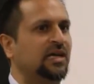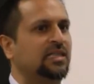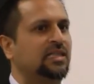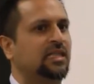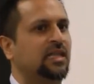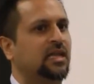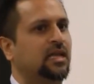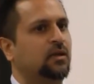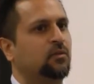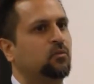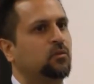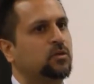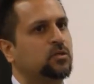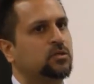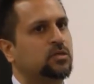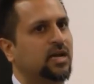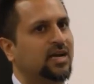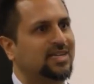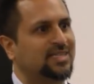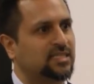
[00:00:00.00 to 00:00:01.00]
then it was
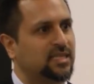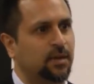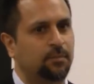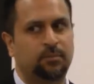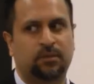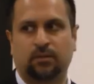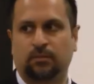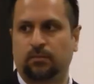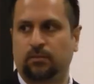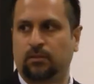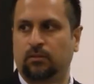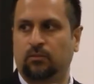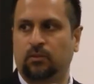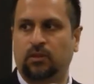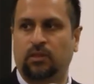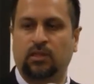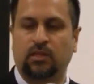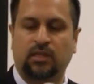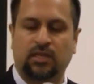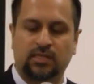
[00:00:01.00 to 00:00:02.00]
acceptable
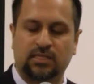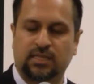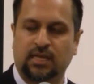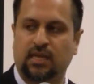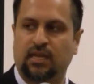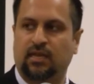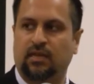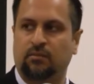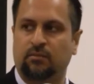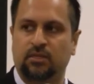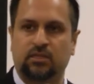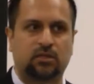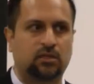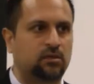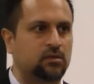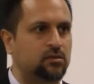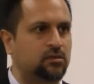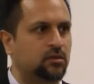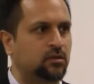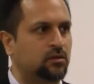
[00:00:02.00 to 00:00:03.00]
within the ascetic and
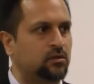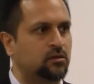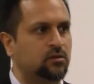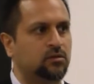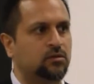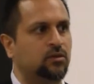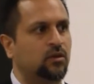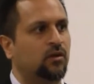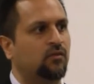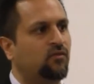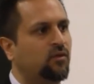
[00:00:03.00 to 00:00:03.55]
mystical circles